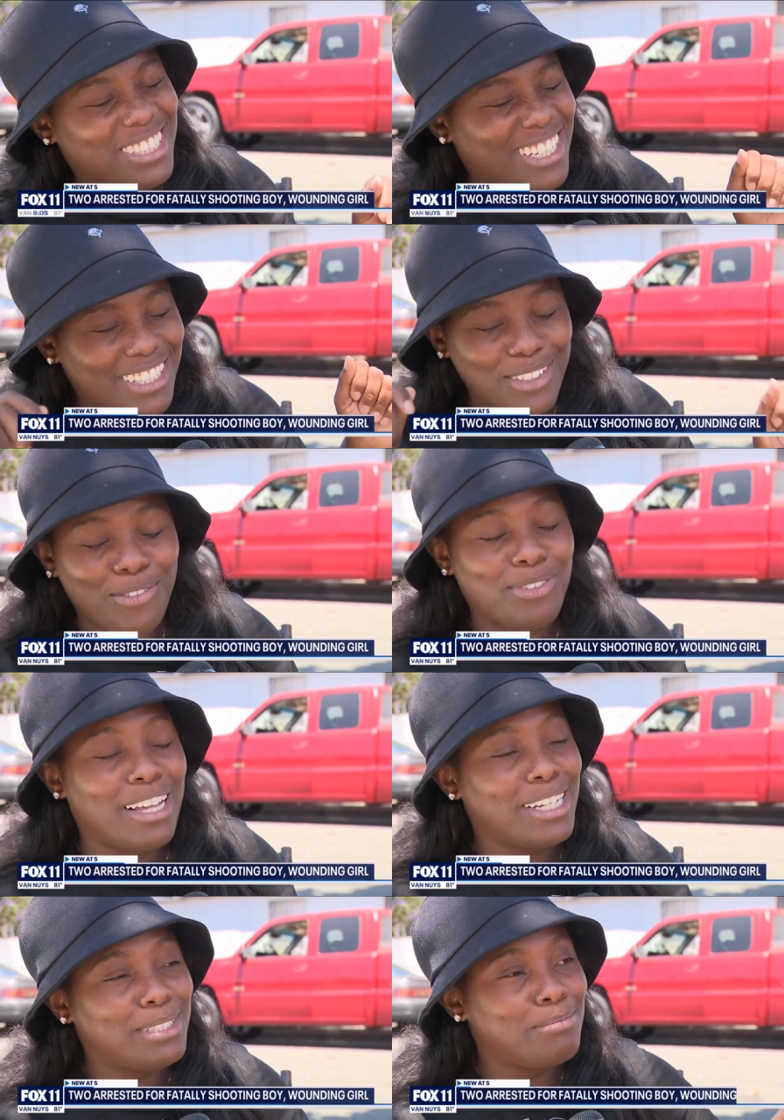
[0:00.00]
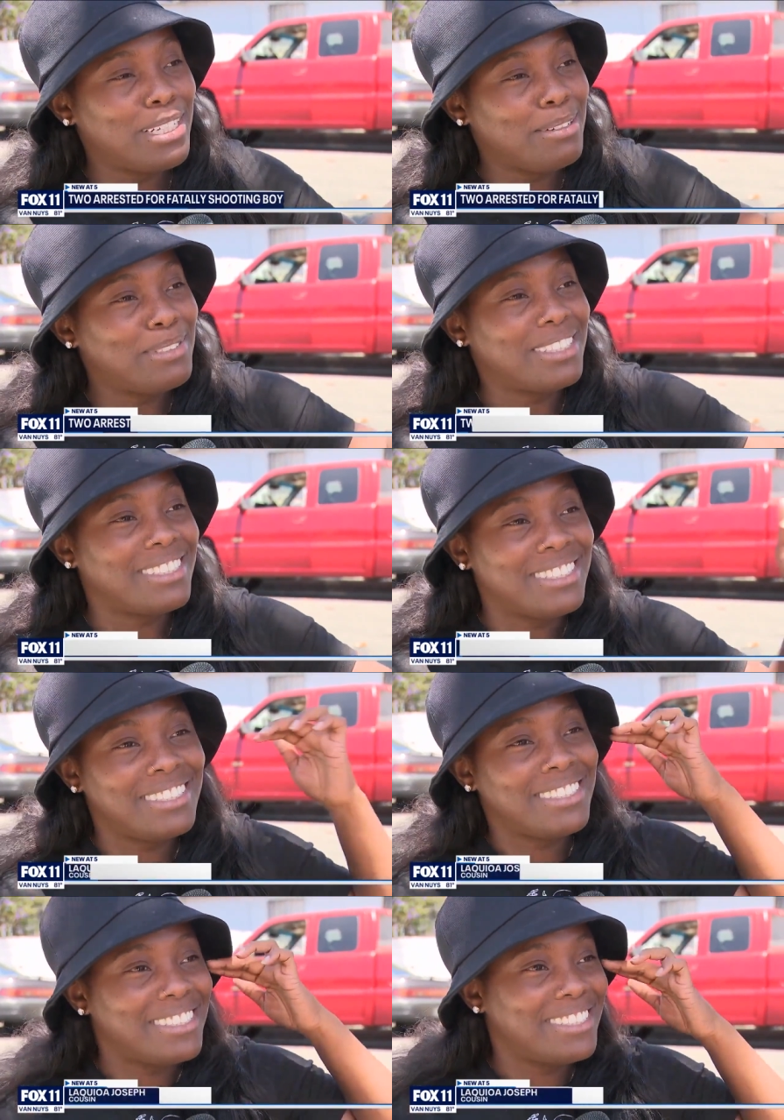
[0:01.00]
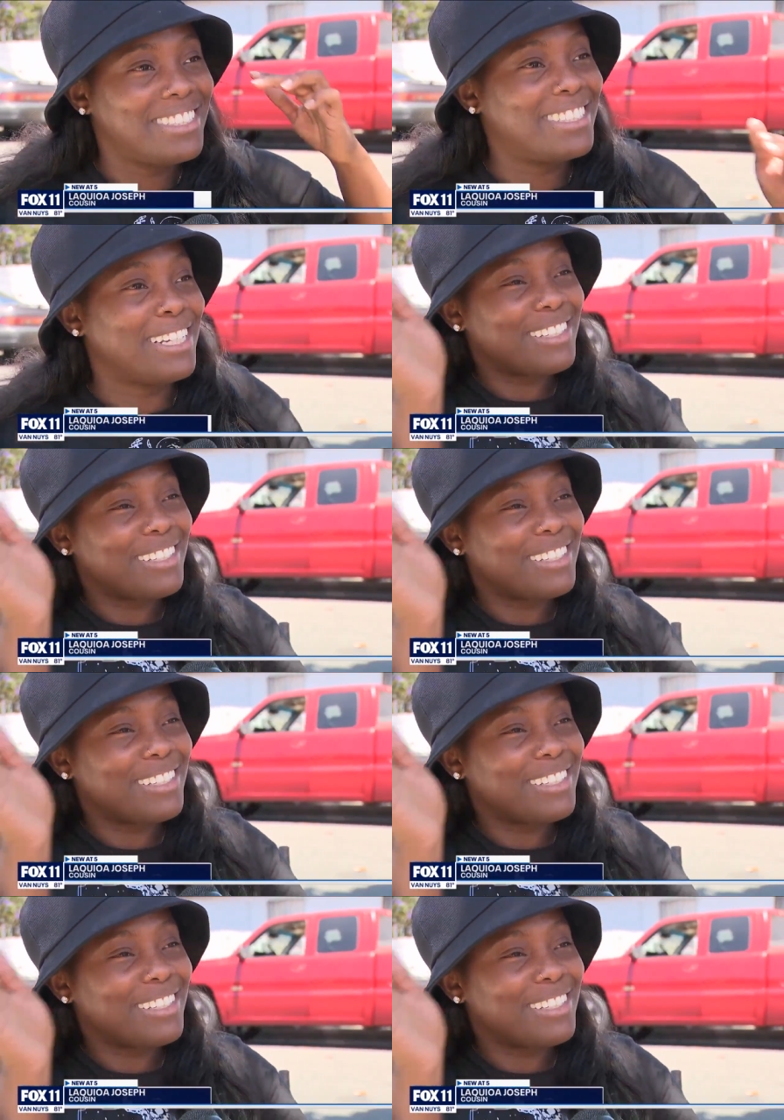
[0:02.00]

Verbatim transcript: It's like a little fly sometimes. It's